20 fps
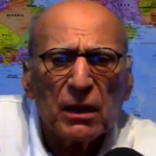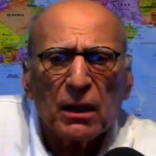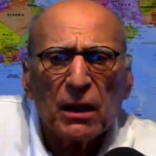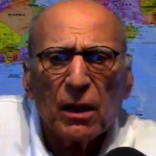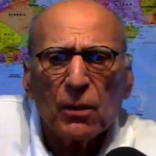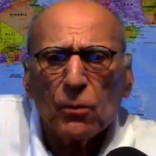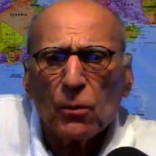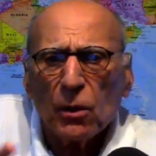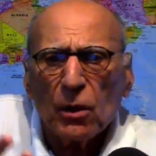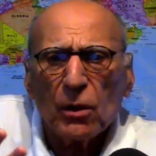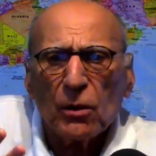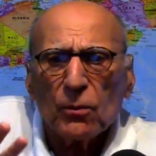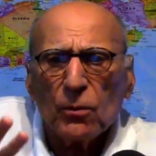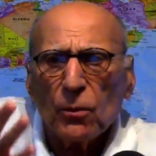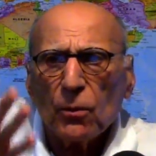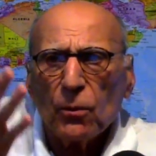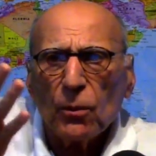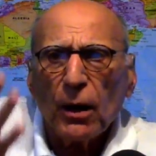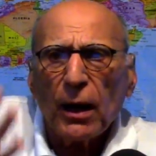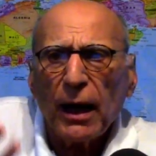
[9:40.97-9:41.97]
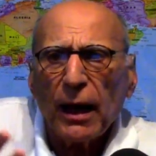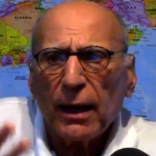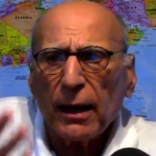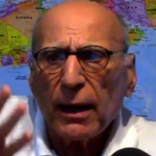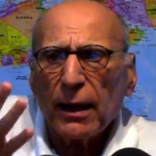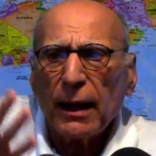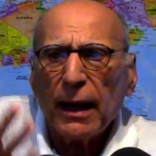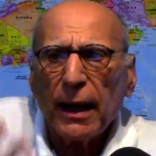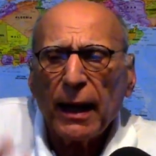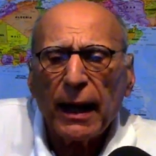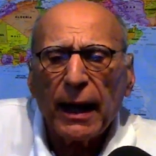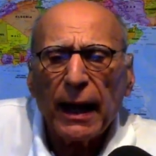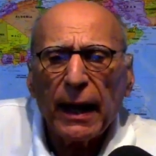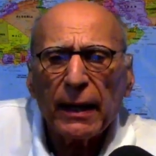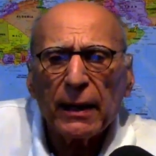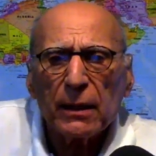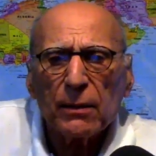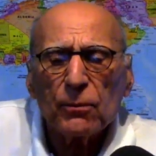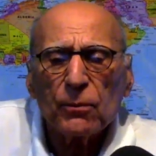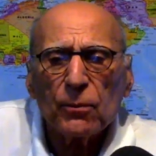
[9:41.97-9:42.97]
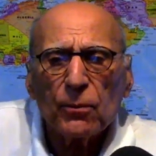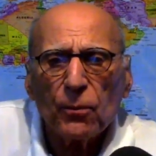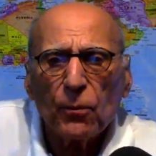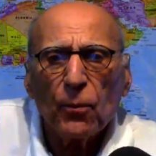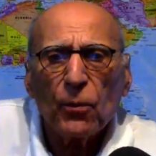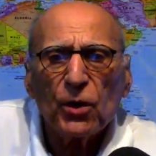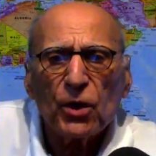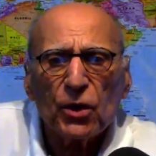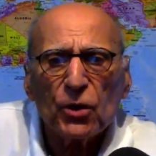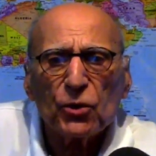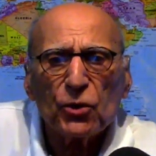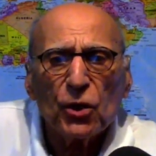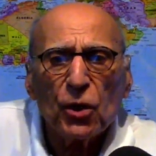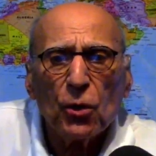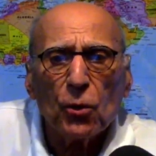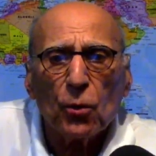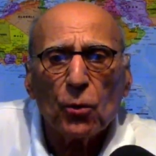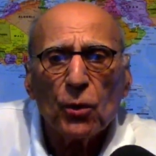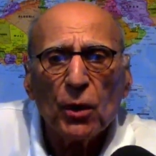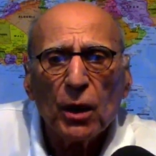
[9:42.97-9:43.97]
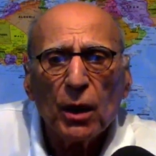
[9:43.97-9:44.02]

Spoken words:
what do you do?